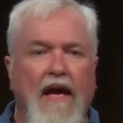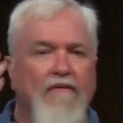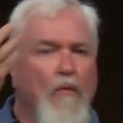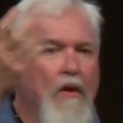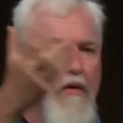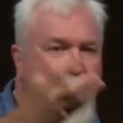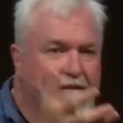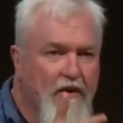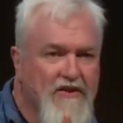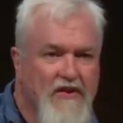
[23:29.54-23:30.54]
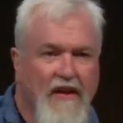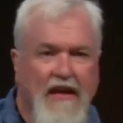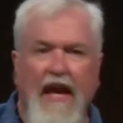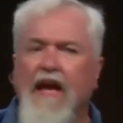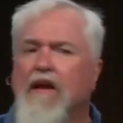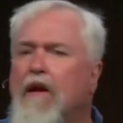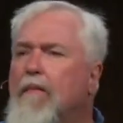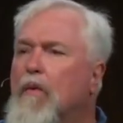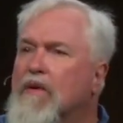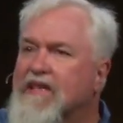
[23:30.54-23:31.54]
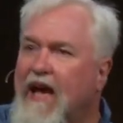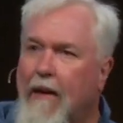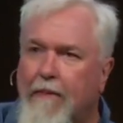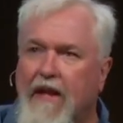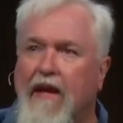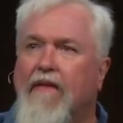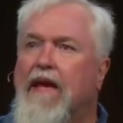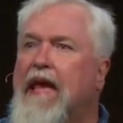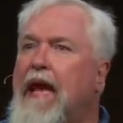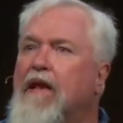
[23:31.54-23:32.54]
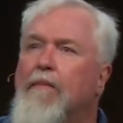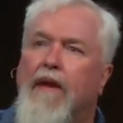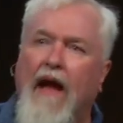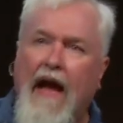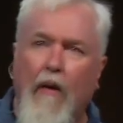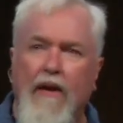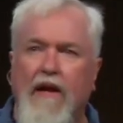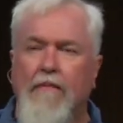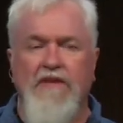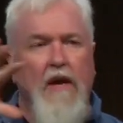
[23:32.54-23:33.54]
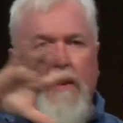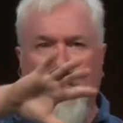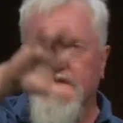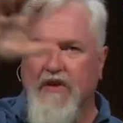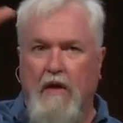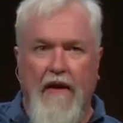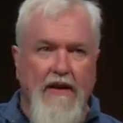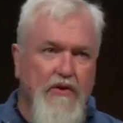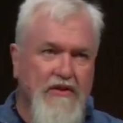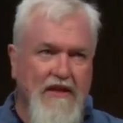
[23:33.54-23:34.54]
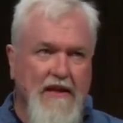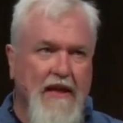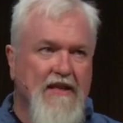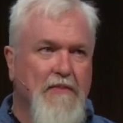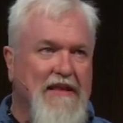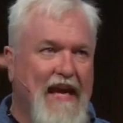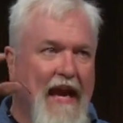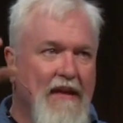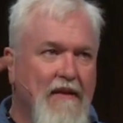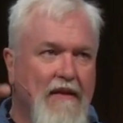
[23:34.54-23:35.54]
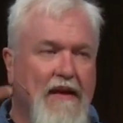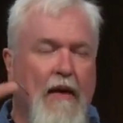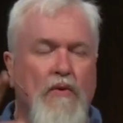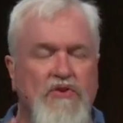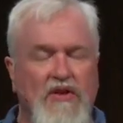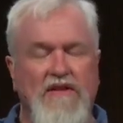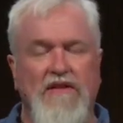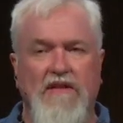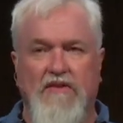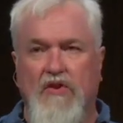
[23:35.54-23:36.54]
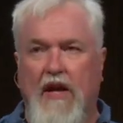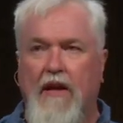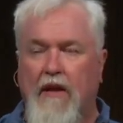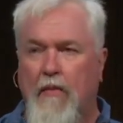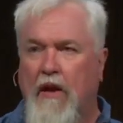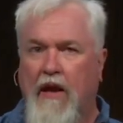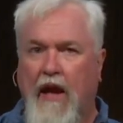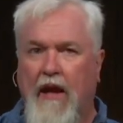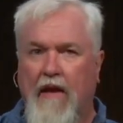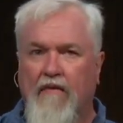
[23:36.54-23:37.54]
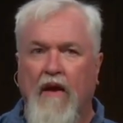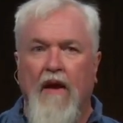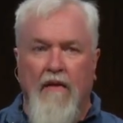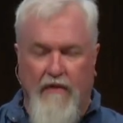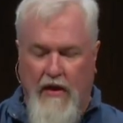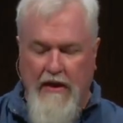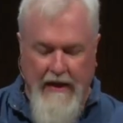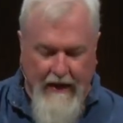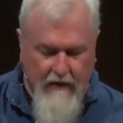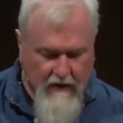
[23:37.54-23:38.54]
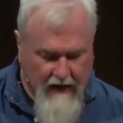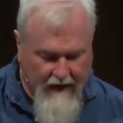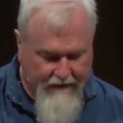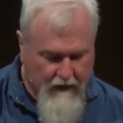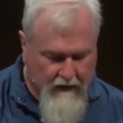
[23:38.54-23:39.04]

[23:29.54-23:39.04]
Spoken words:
even when it refers to the kingdom and what's happening in the kingdom and how it comes. Those are all interesting things, but at the end of the day, what Jesus is trying to communicate is, if you cling to your life,